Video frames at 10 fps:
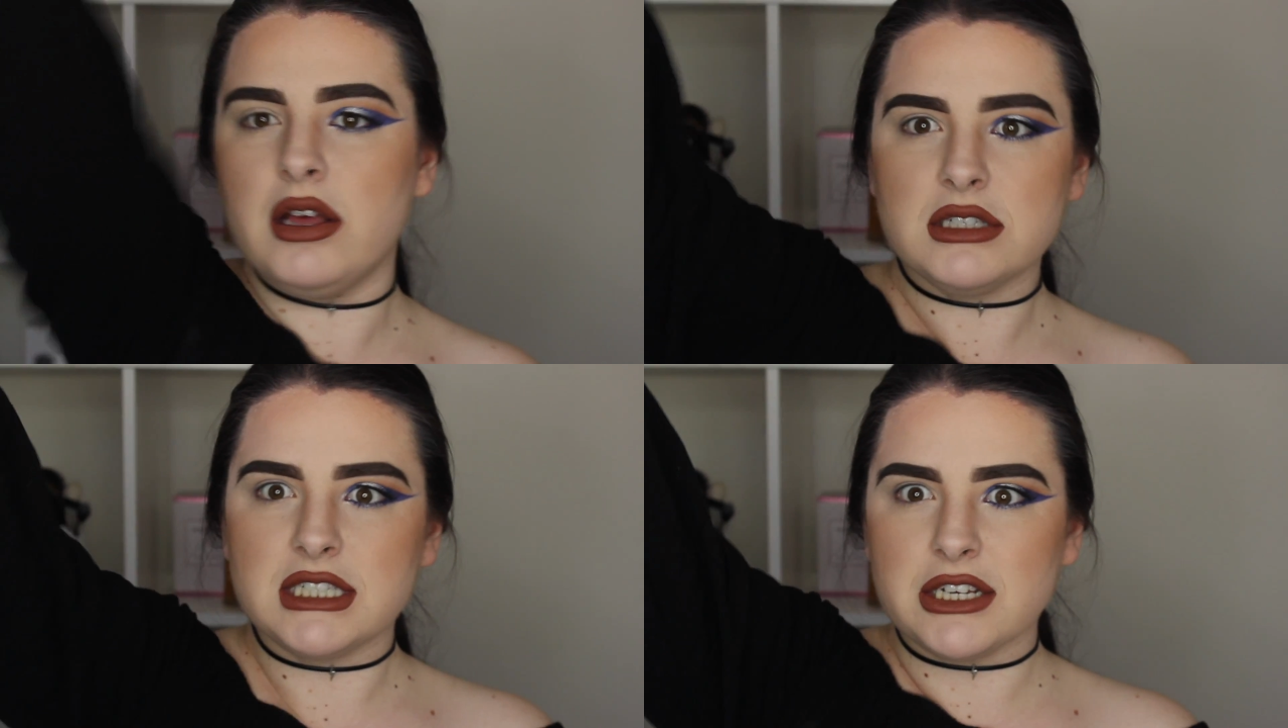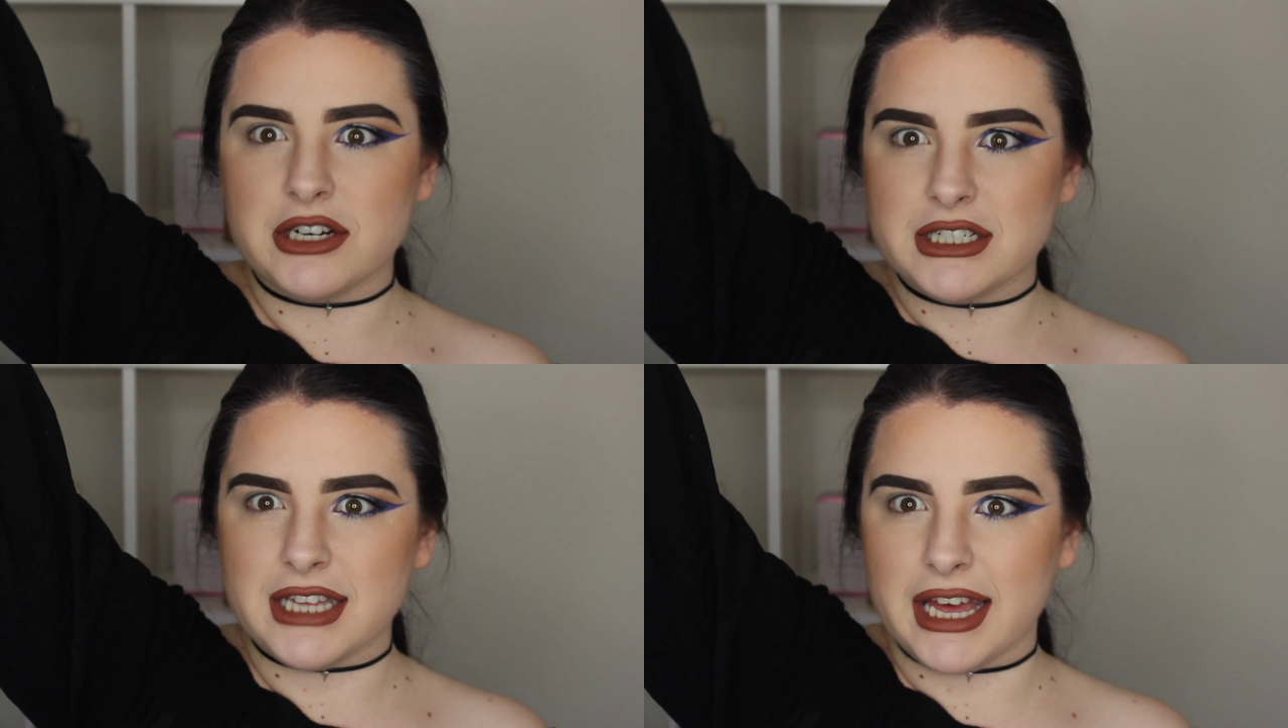
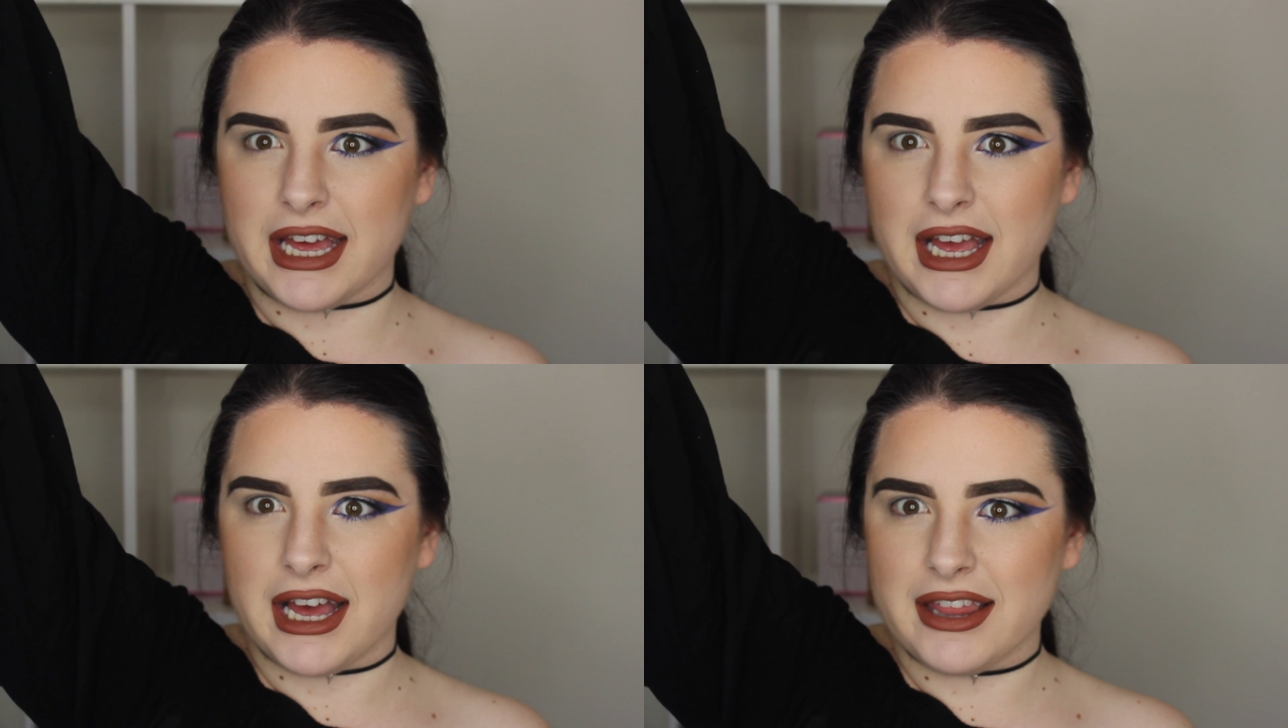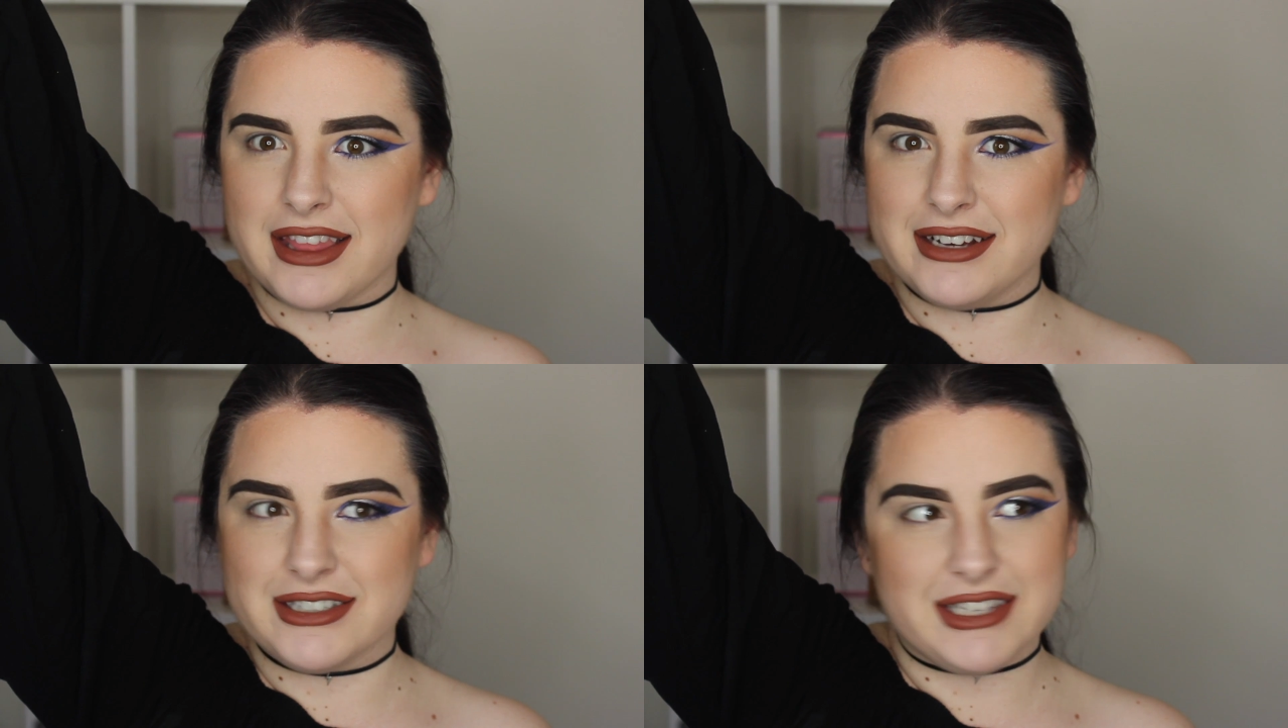Seriously,
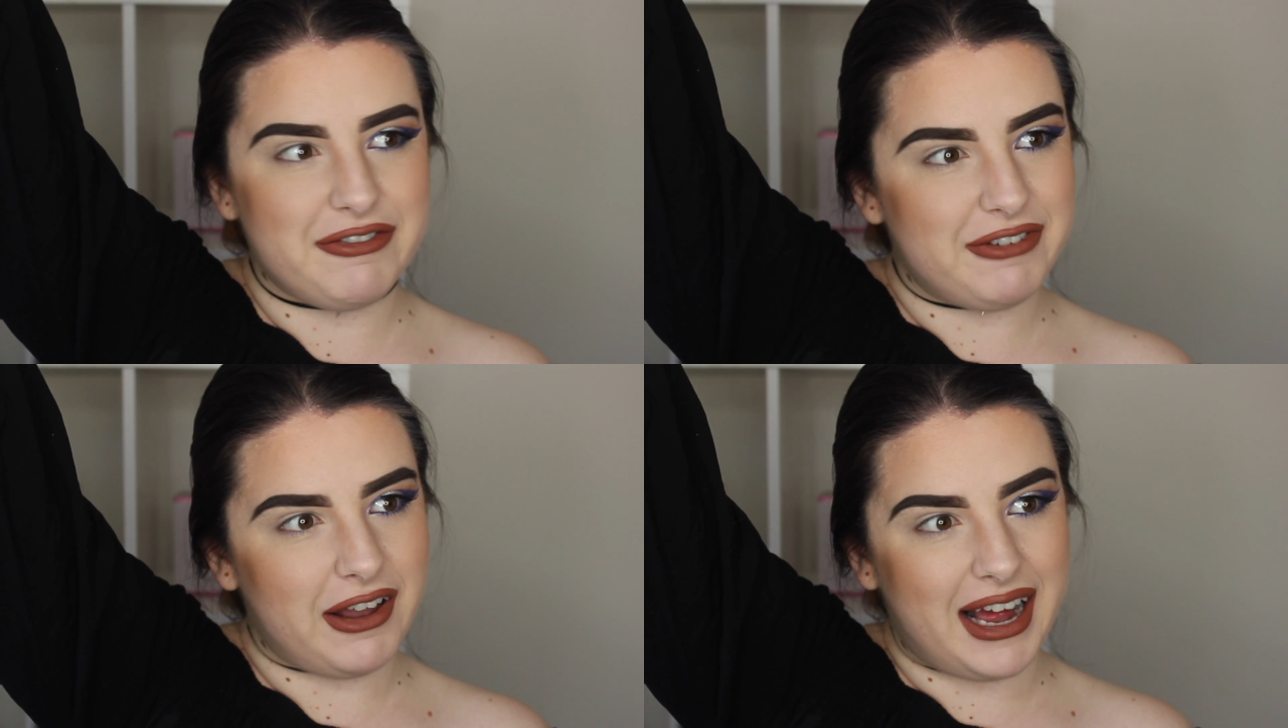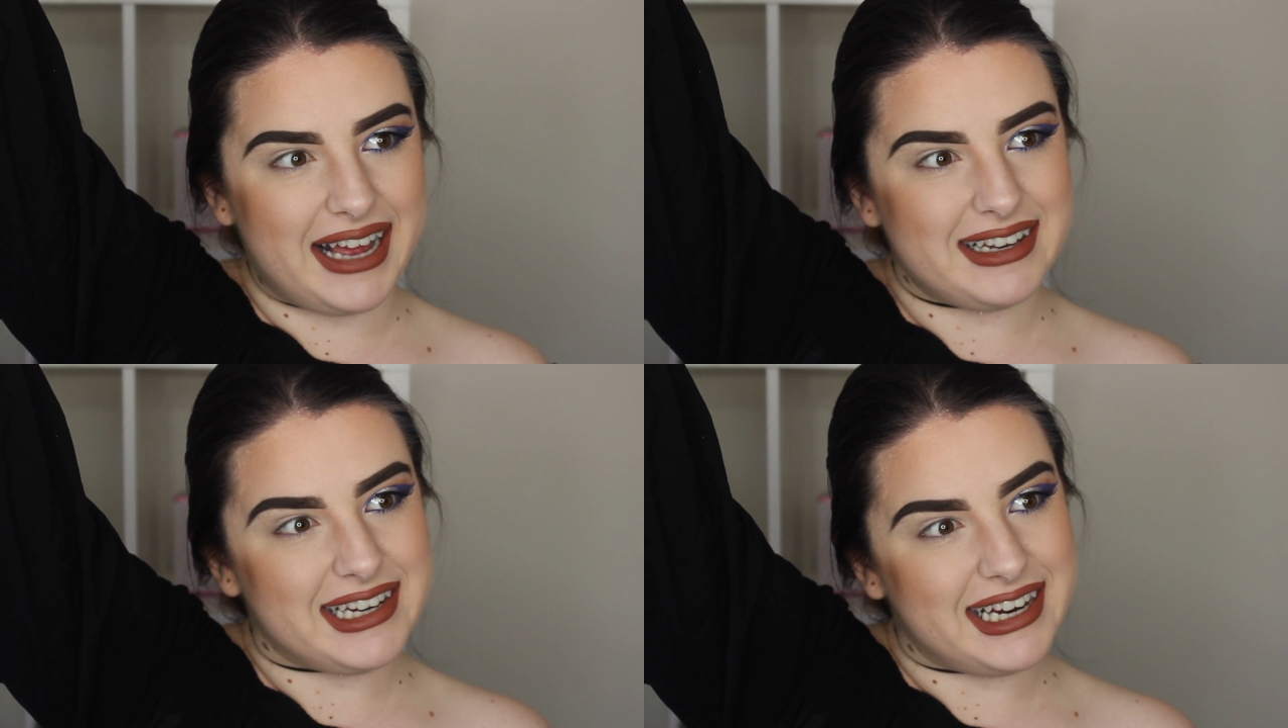there's a
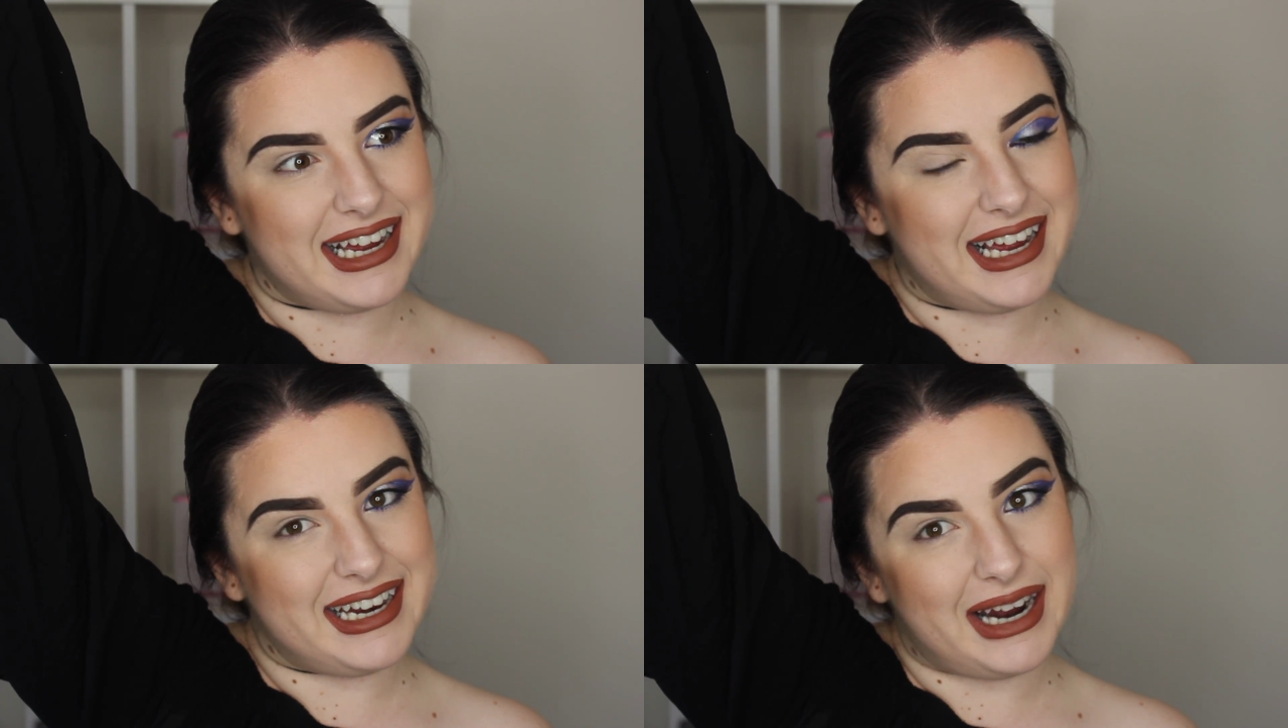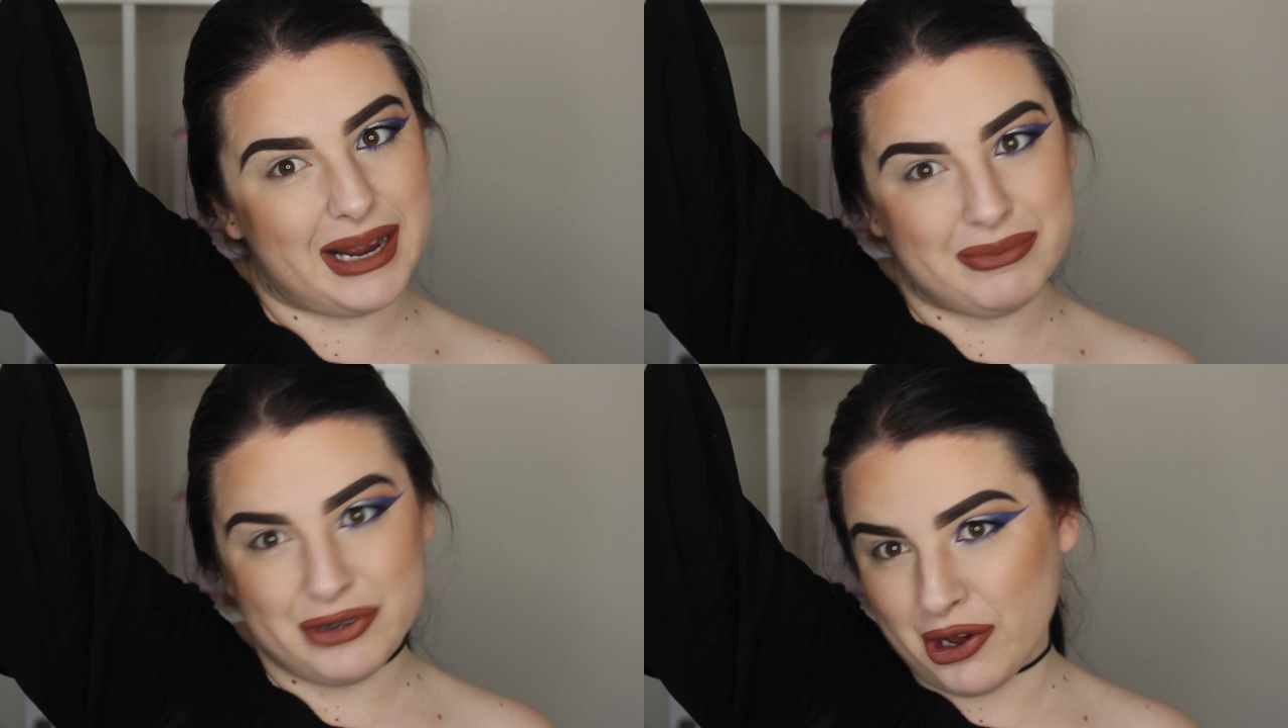fly in here and
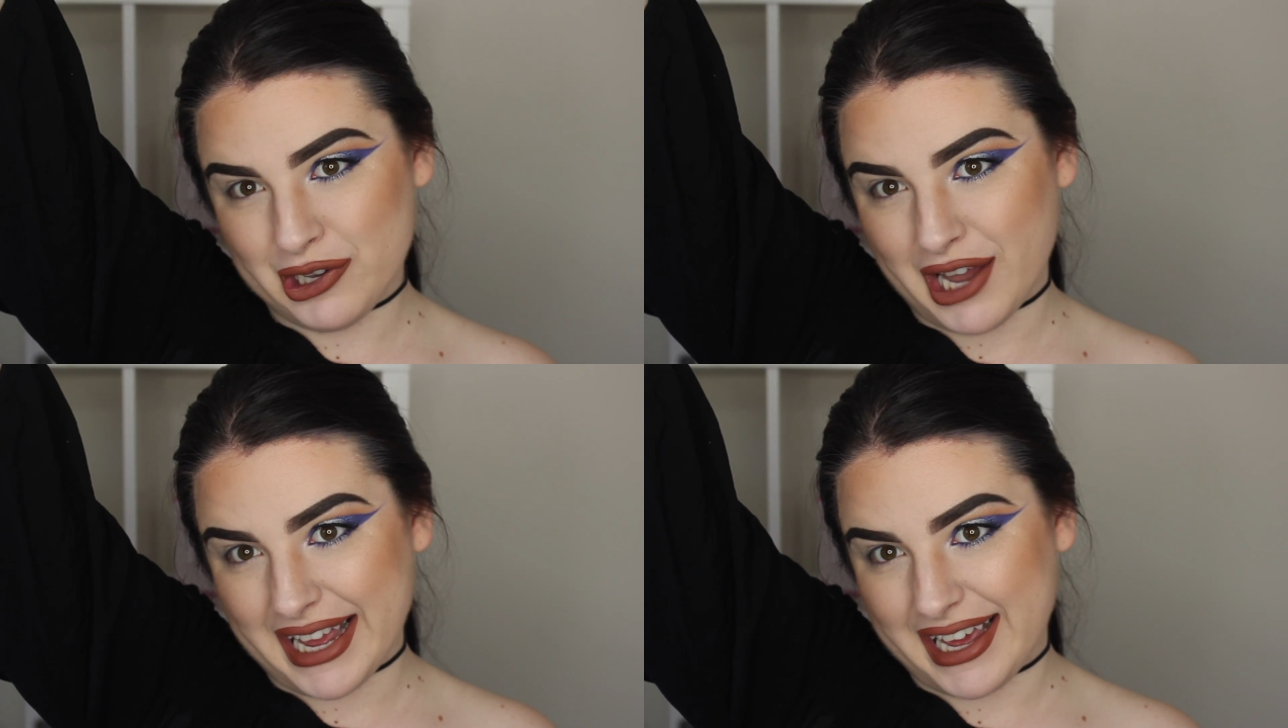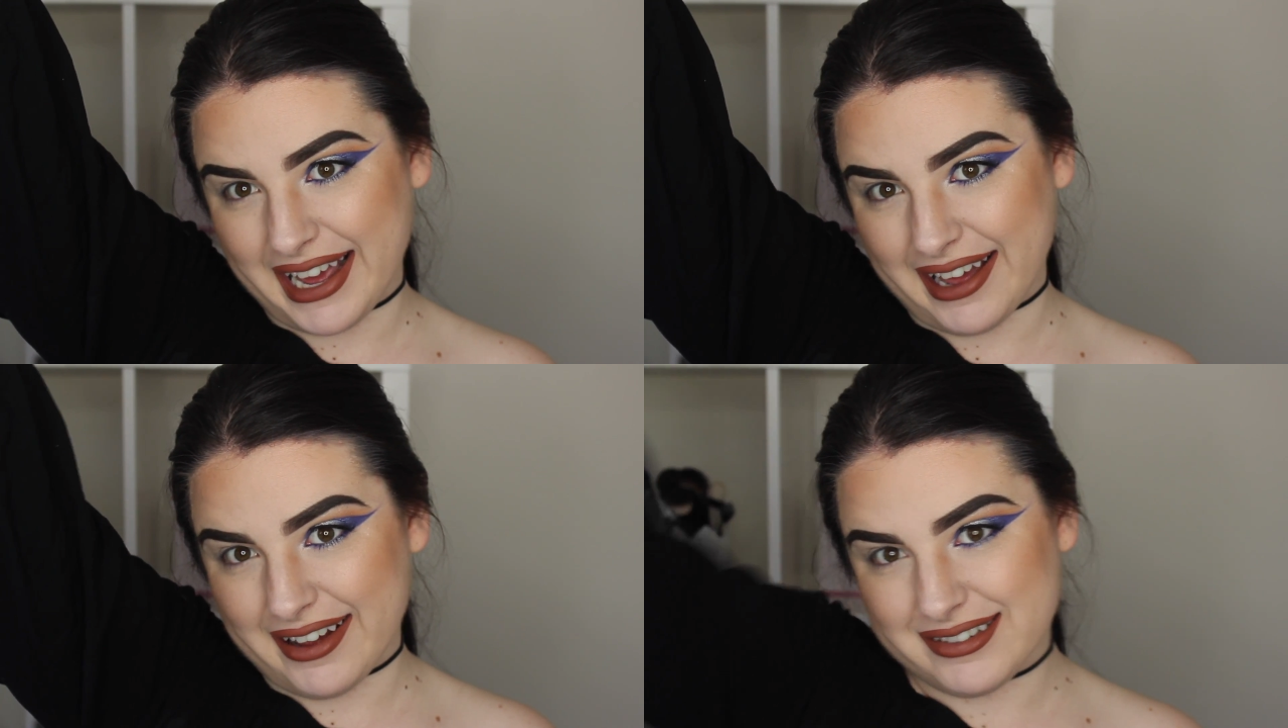I'm not
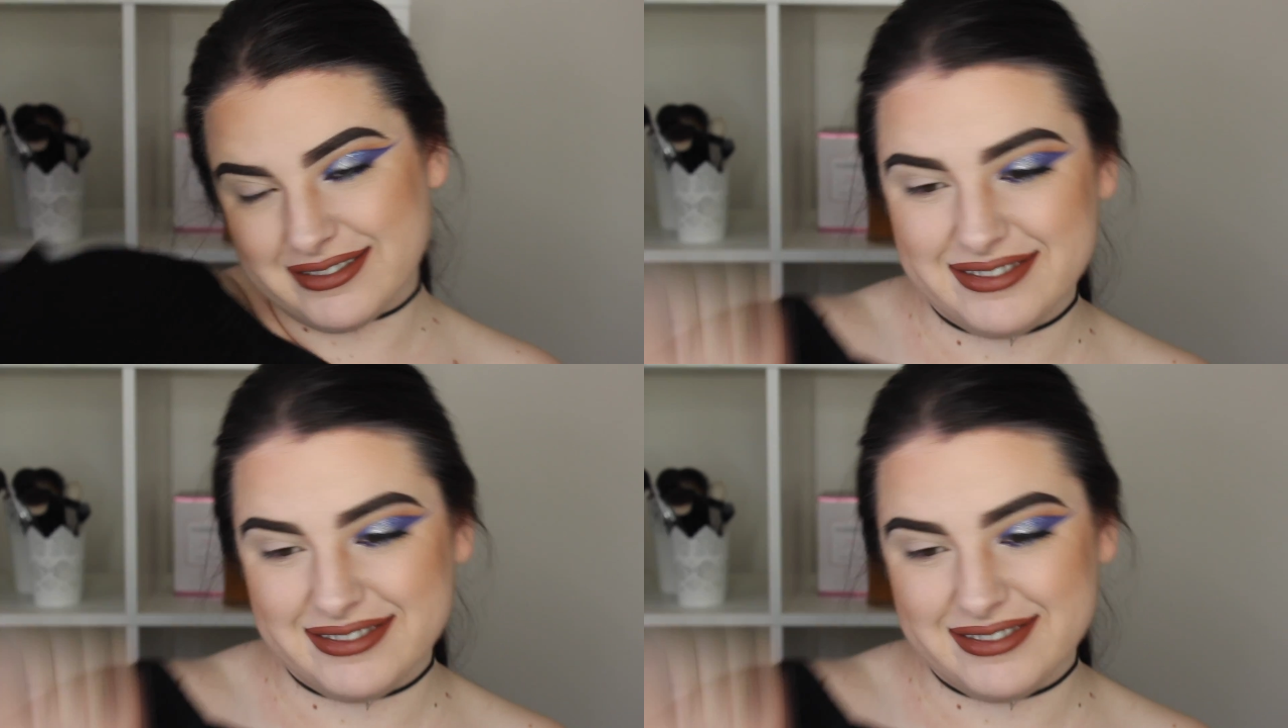liking it.